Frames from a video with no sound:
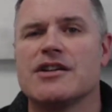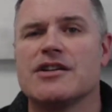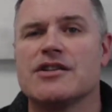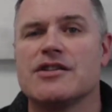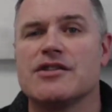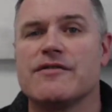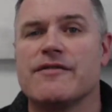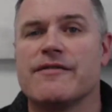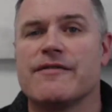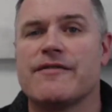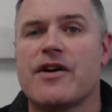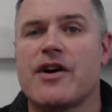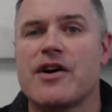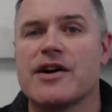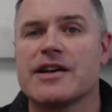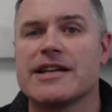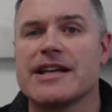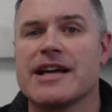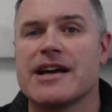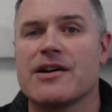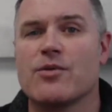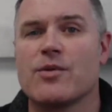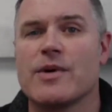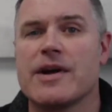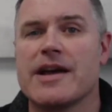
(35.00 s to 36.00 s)
to find
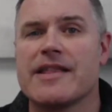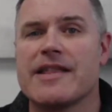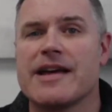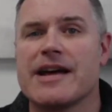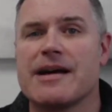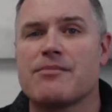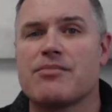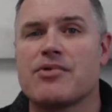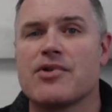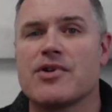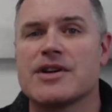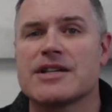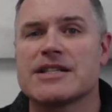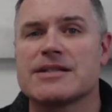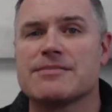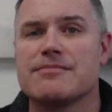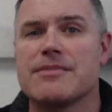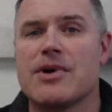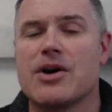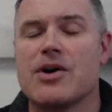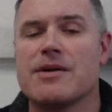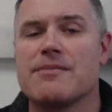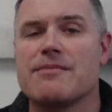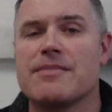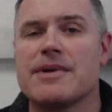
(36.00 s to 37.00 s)
out where that price
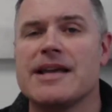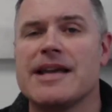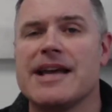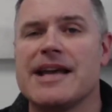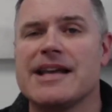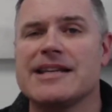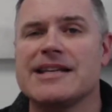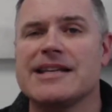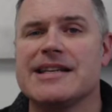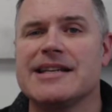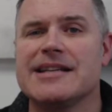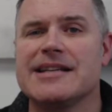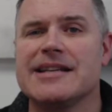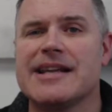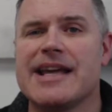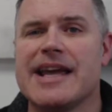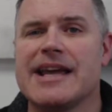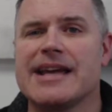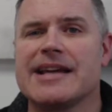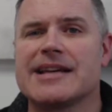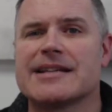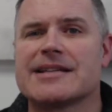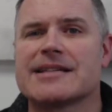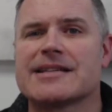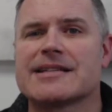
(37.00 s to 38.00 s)
might be heading
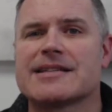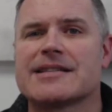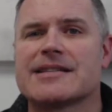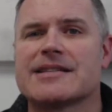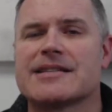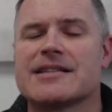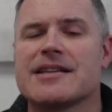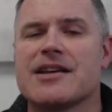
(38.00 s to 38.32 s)
next.